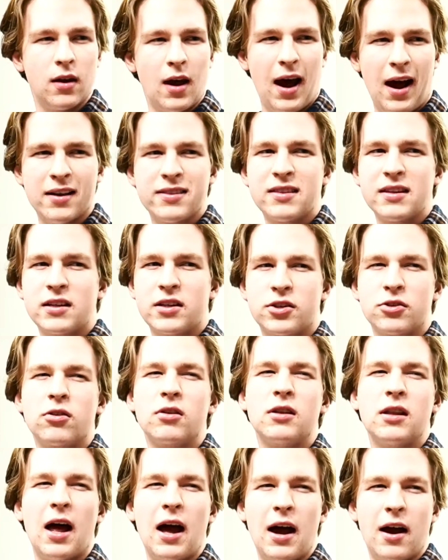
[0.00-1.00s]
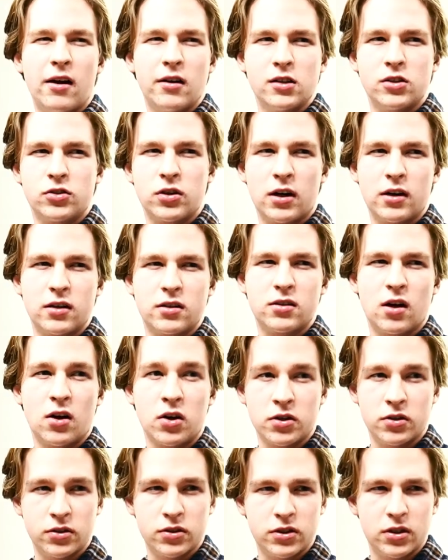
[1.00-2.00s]
I think you're a liar trying to
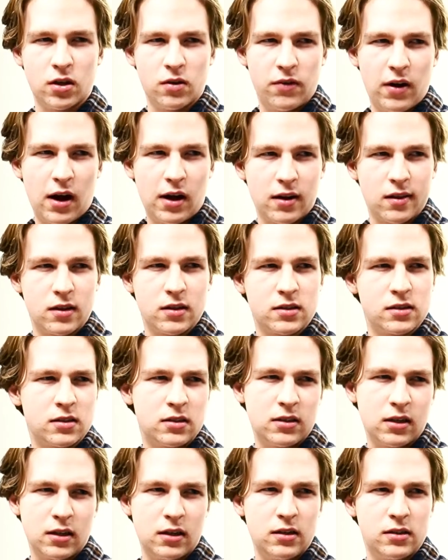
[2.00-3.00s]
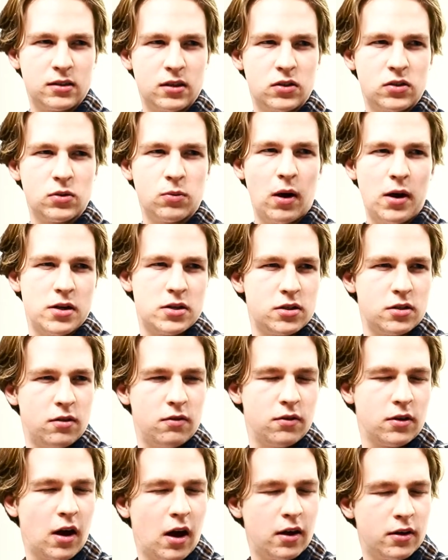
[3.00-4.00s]
talk yourself out of this sticky situation
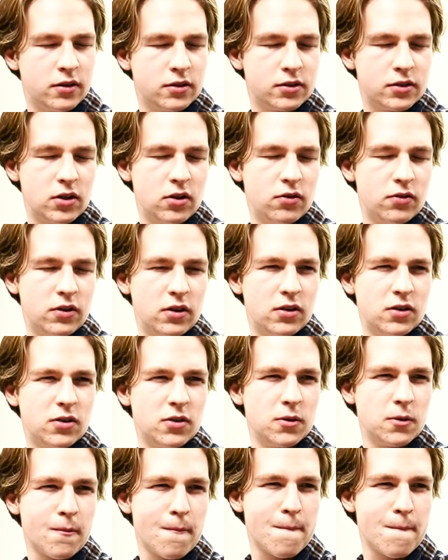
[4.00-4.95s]
you've gotten yourself into.